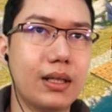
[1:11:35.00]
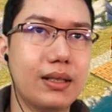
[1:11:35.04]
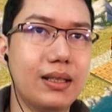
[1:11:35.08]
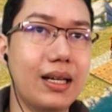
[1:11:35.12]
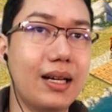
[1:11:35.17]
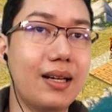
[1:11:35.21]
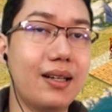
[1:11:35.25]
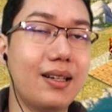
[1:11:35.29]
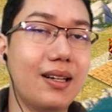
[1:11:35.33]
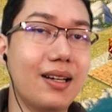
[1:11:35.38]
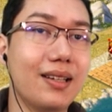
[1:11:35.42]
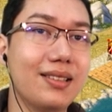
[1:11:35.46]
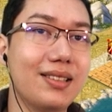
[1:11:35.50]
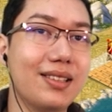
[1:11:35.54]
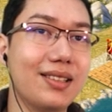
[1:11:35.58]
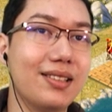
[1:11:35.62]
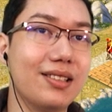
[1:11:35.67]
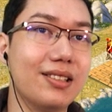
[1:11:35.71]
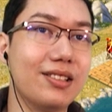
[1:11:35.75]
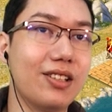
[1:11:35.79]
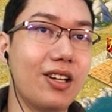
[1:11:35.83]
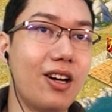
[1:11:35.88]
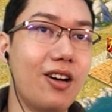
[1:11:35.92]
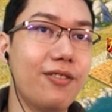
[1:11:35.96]

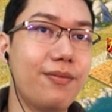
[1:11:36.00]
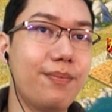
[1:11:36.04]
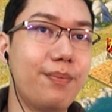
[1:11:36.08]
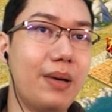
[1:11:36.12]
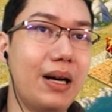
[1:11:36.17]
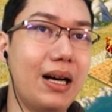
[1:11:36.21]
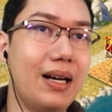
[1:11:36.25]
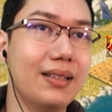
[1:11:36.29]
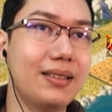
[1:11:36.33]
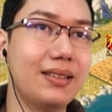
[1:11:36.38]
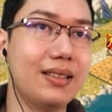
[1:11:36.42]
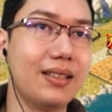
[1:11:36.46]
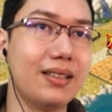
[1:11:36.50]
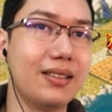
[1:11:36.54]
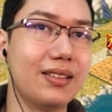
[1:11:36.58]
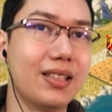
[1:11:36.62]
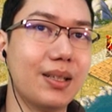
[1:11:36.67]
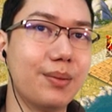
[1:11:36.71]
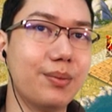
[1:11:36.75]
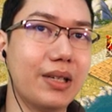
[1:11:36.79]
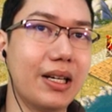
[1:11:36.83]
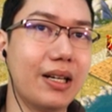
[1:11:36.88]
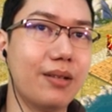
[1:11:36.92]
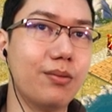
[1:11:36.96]
Dionysus is off partying
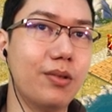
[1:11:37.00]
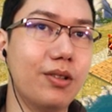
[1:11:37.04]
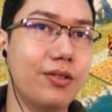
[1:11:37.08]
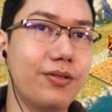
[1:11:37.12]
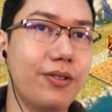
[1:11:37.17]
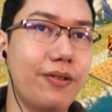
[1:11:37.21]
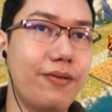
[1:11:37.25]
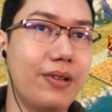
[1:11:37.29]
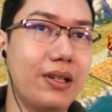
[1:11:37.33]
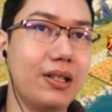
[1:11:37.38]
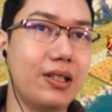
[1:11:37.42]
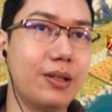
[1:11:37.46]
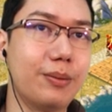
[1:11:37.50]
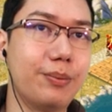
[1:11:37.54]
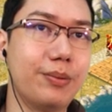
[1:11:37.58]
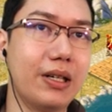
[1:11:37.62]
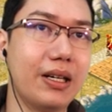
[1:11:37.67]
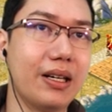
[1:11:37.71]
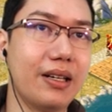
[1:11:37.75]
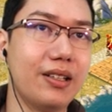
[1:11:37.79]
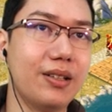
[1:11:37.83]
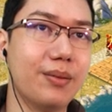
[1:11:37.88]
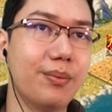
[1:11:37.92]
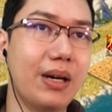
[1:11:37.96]
somewhere and won't fulfill your
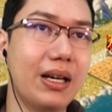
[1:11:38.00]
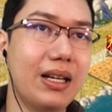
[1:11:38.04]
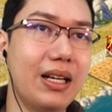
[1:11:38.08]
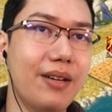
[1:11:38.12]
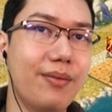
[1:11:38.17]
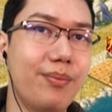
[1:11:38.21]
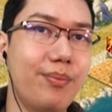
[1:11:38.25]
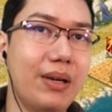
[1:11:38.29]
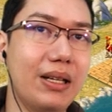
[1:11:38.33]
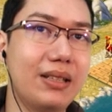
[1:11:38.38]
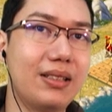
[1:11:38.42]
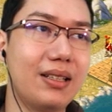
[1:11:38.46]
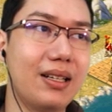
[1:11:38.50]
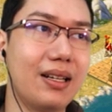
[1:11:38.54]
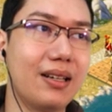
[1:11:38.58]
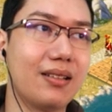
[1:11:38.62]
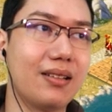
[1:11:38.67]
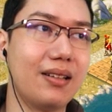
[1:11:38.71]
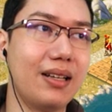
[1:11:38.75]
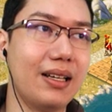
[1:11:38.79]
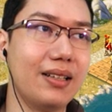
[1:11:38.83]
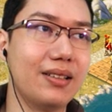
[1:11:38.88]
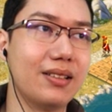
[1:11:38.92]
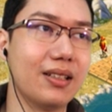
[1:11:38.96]
prayer. You might have better
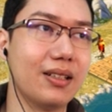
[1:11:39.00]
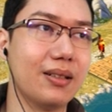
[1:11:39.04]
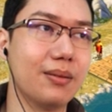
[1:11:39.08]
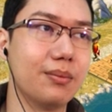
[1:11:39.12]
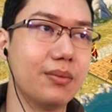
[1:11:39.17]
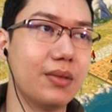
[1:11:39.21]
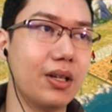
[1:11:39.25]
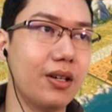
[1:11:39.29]
luck later.